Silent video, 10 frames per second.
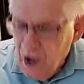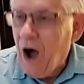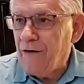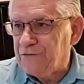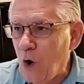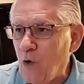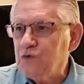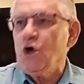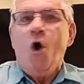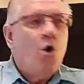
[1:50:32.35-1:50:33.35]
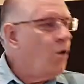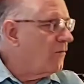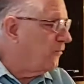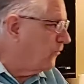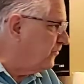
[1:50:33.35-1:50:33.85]
of those who are
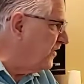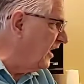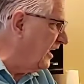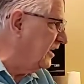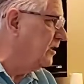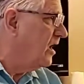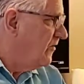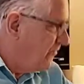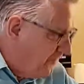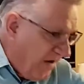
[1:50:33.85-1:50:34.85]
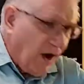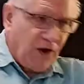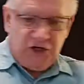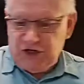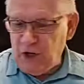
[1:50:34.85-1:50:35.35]
fulfilling
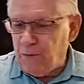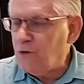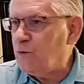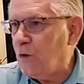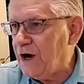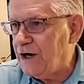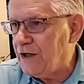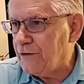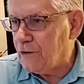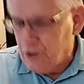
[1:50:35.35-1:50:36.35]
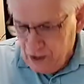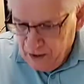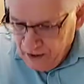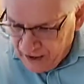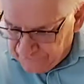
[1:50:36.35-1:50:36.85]
fellowship with one another.
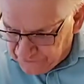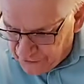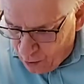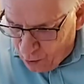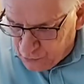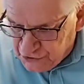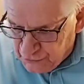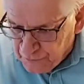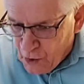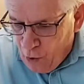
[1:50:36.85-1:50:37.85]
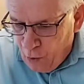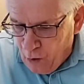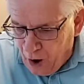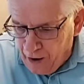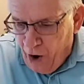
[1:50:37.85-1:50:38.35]
And for those who
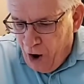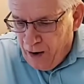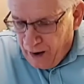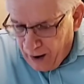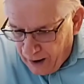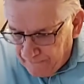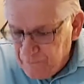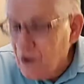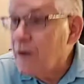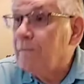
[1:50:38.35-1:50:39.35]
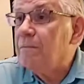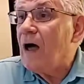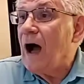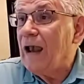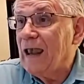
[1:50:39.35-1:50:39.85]
are
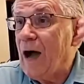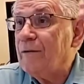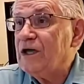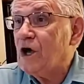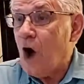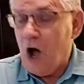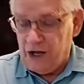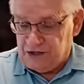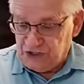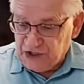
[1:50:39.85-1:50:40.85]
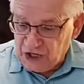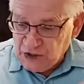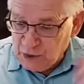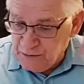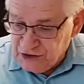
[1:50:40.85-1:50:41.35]
allowing God to touch
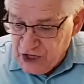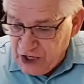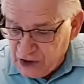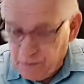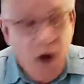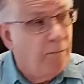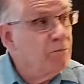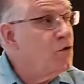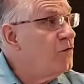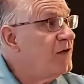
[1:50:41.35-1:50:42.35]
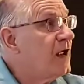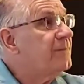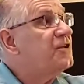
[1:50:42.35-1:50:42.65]
them and change them, moving up the